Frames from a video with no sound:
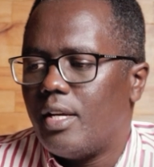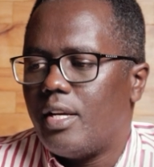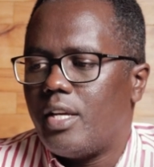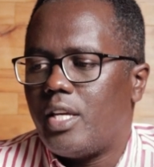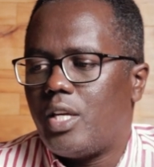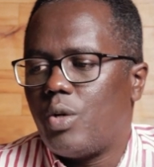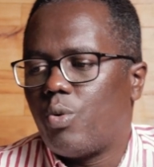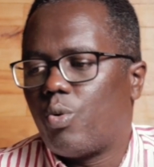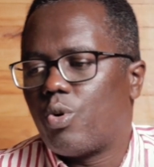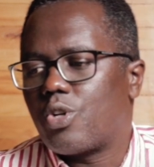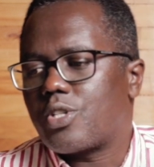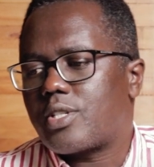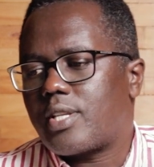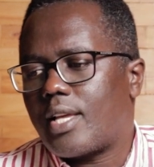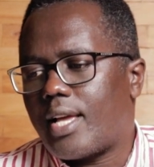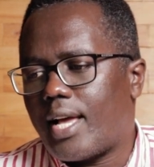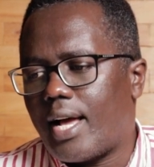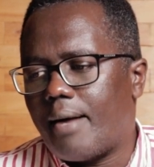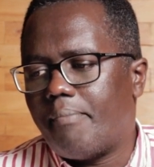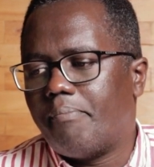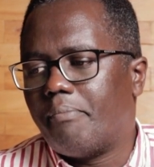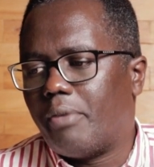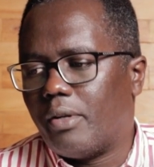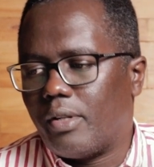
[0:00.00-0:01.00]
He was
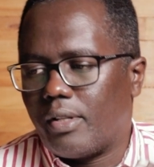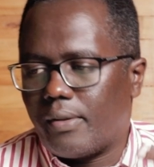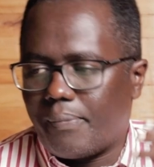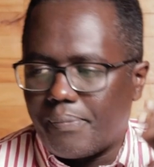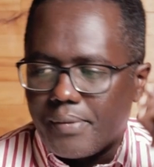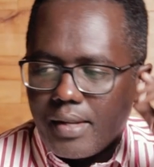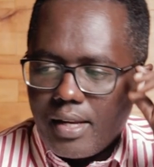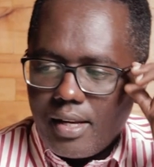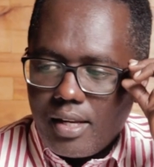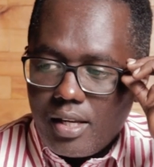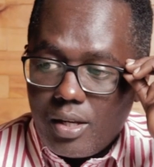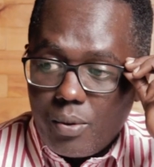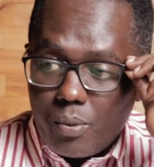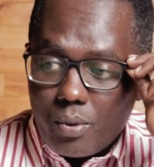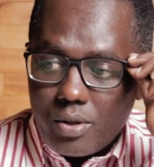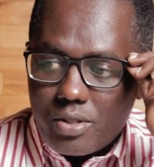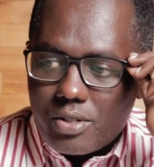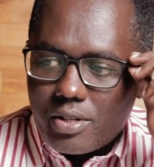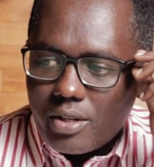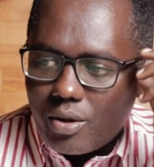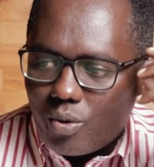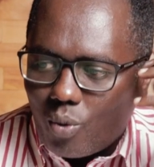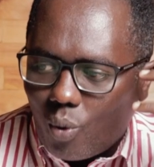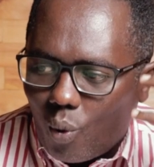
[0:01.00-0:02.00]
humble. He
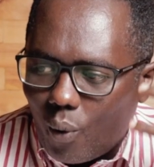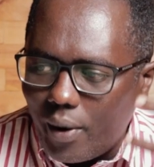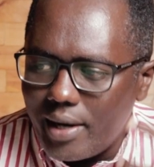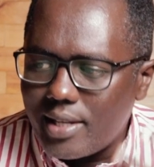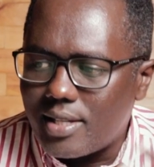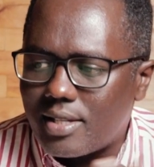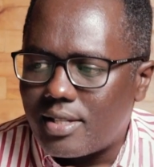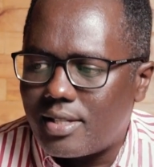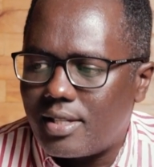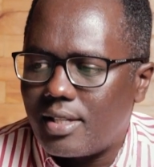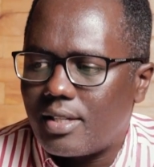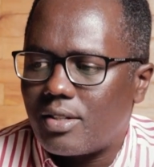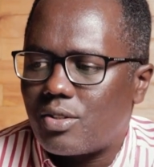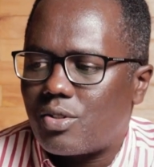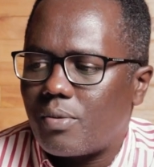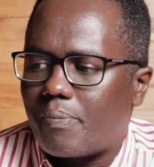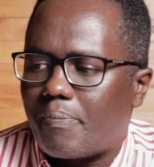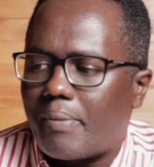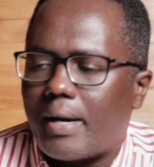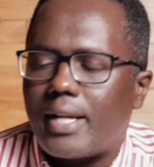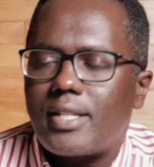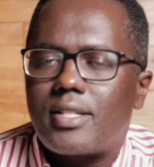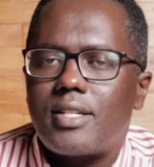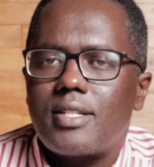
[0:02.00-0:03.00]
was requesting to
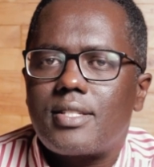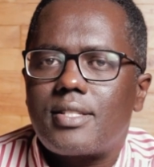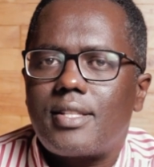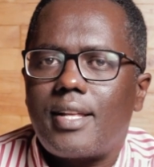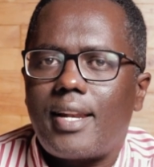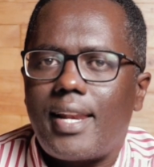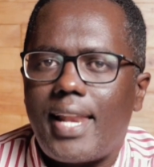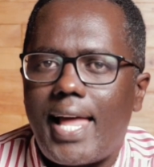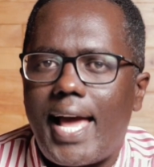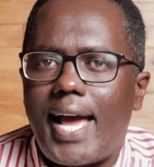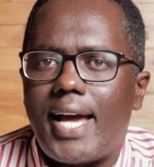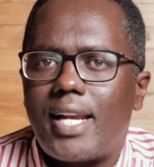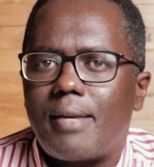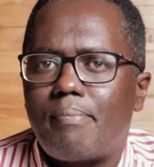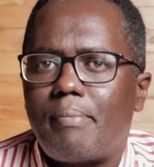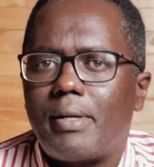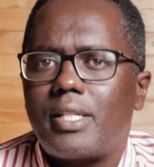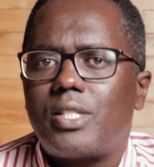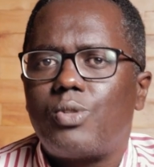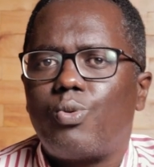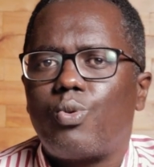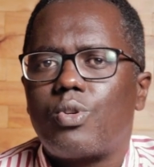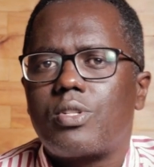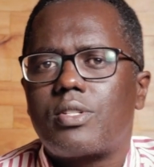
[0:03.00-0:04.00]
purchase the land,
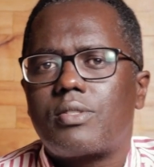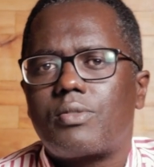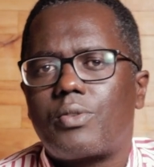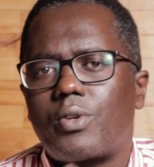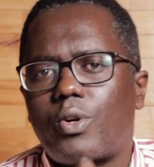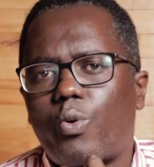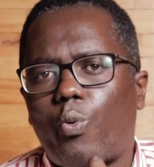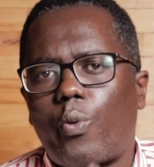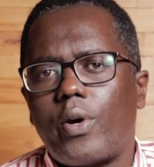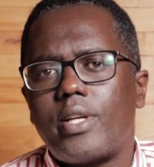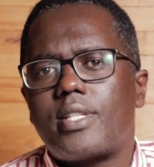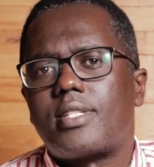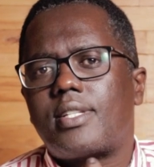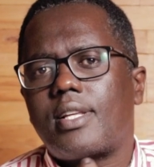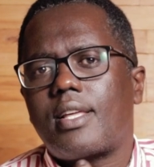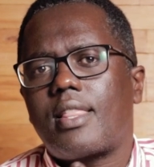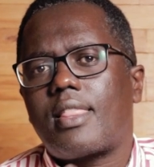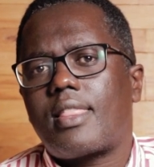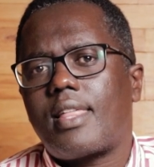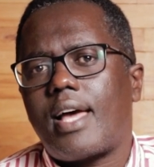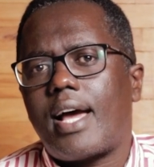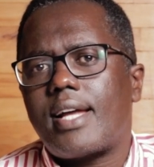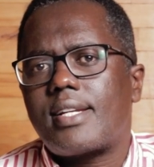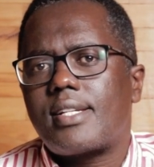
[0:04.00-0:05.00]
but he was
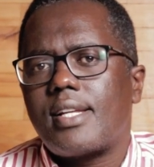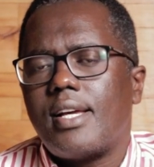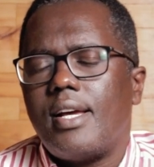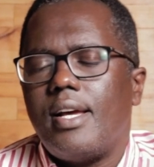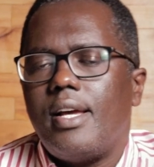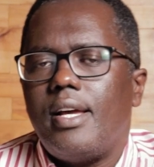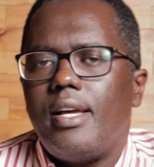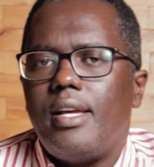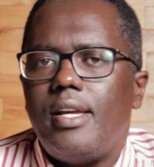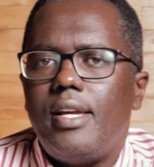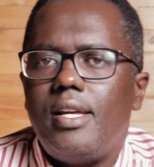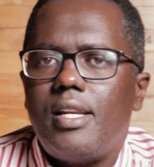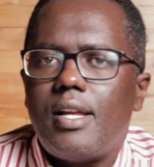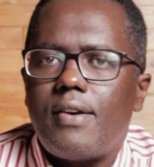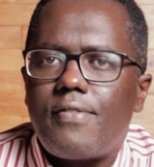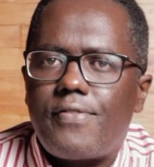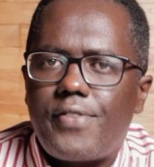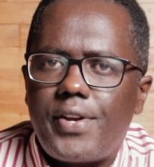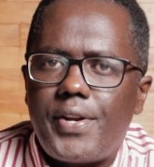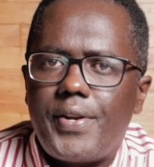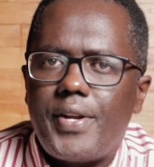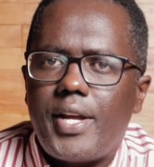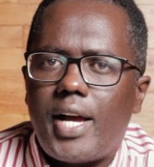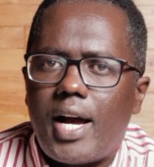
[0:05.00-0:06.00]
requesting that in a
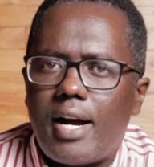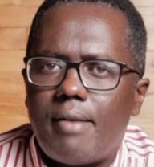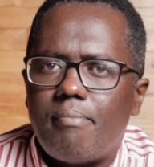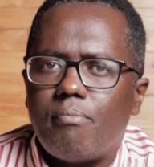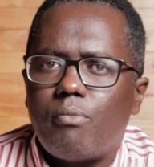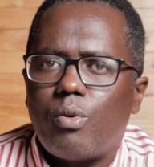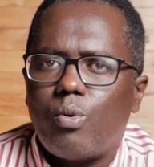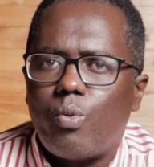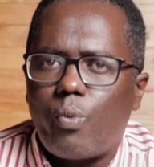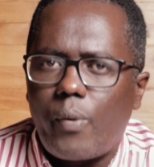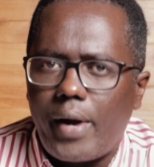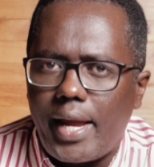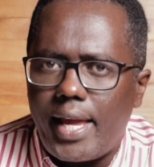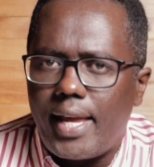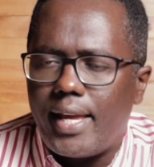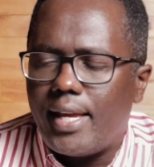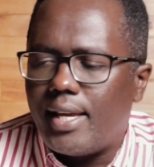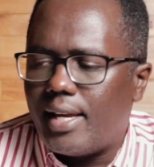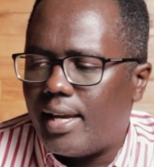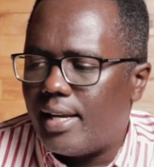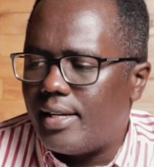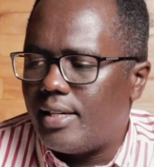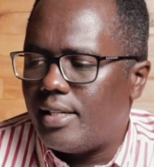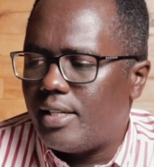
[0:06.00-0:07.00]
very humble
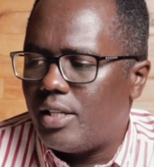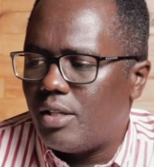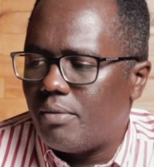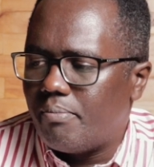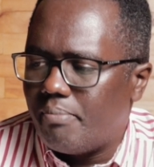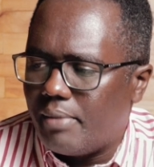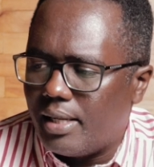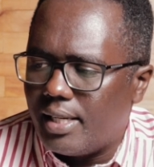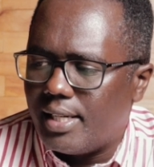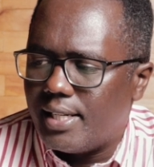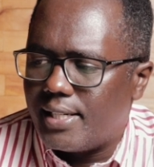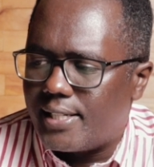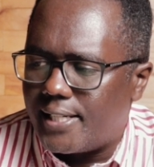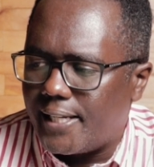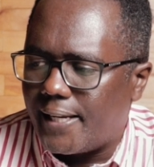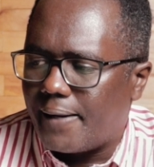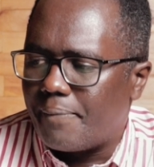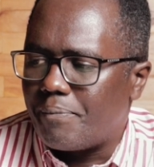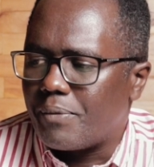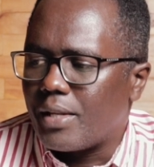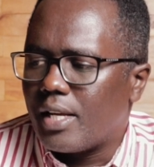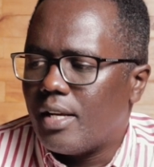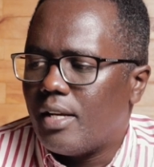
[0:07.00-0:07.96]
way and in humility,